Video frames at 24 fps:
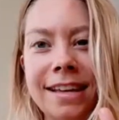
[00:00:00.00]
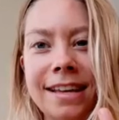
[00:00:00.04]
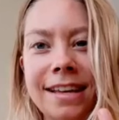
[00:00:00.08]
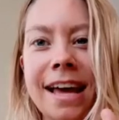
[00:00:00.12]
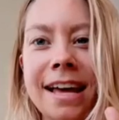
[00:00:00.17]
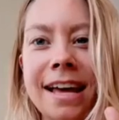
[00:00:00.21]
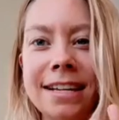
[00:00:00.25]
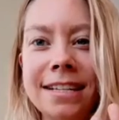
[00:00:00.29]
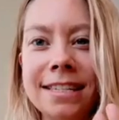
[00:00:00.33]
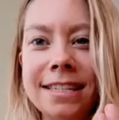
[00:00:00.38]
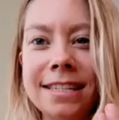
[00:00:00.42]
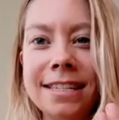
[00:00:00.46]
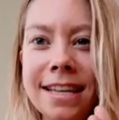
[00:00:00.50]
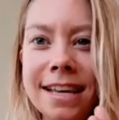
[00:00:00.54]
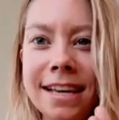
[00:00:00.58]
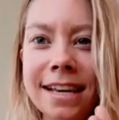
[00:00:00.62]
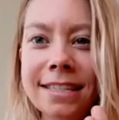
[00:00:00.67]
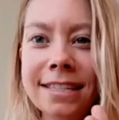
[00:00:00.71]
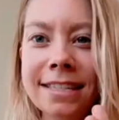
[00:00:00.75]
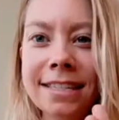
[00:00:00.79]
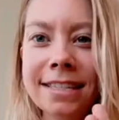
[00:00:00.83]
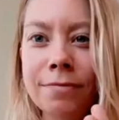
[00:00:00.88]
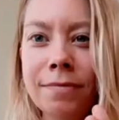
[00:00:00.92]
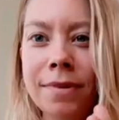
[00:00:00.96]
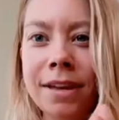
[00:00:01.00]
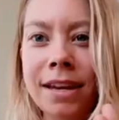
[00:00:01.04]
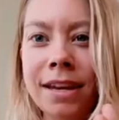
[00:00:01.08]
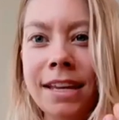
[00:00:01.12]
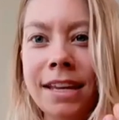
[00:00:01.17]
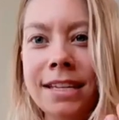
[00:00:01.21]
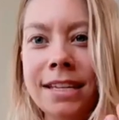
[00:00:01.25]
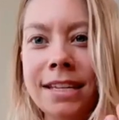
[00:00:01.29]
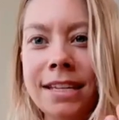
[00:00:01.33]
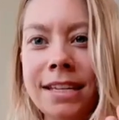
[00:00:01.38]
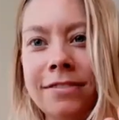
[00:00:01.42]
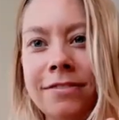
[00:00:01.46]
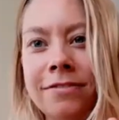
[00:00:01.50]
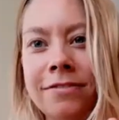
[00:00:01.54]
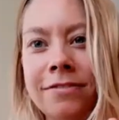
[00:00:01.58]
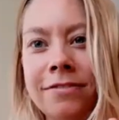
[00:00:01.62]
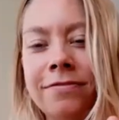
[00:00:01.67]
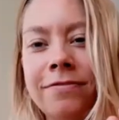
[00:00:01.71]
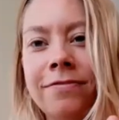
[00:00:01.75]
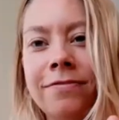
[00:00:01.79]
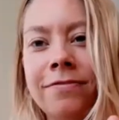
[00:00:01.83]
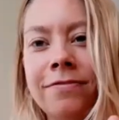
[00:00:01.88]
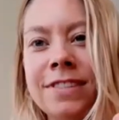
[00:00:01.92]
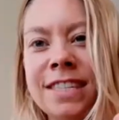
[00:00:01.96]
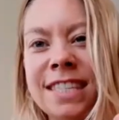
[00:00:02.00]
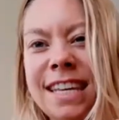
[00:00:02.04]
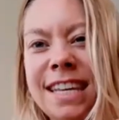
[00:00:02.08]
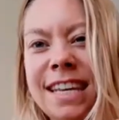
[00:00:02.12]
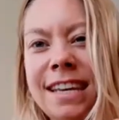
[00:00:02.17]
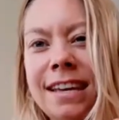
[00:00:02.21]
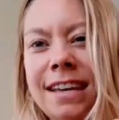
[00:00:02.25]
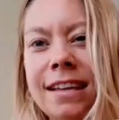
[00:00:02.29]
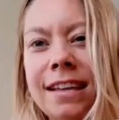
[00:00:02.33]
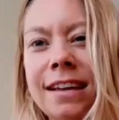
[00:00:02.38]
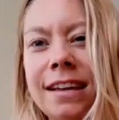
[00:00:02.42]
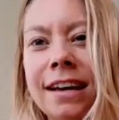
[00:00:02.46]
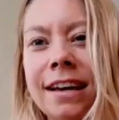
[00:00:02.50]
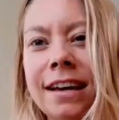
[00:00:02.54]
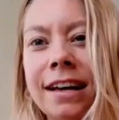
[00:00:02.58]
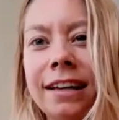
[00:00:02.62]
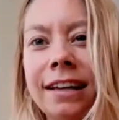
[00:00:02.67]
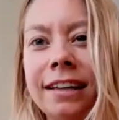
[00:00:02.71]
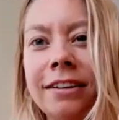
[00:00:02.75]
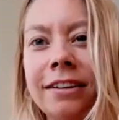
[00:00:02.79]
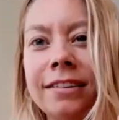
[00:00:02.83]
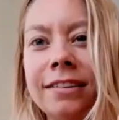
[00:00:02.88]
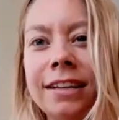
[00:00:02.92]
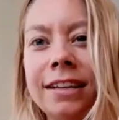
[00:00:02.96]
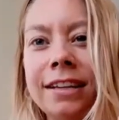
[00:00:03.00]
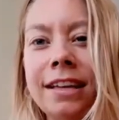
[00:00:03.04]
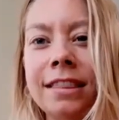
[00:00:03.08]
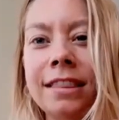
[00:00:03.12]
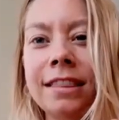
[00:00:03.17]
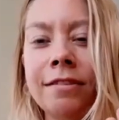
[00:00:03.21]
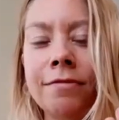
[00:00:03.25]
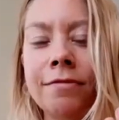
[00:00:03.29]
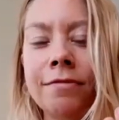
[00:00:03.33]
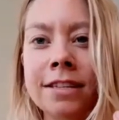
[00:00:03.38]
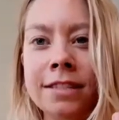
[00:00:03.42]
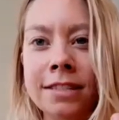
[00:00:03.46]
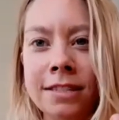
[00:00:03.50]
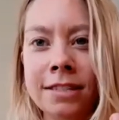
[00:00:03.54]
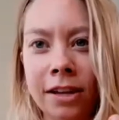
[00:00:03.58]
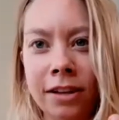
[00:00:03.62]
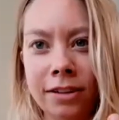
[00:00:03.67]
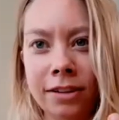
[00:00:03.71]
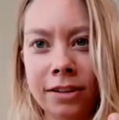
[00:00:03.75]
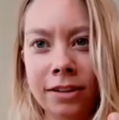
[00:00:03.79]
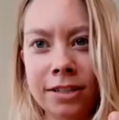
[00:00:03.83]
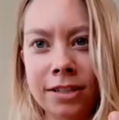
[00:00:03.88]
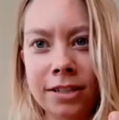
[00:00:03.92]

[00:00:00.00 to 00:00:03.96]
And sixth, we need to see clearly the result.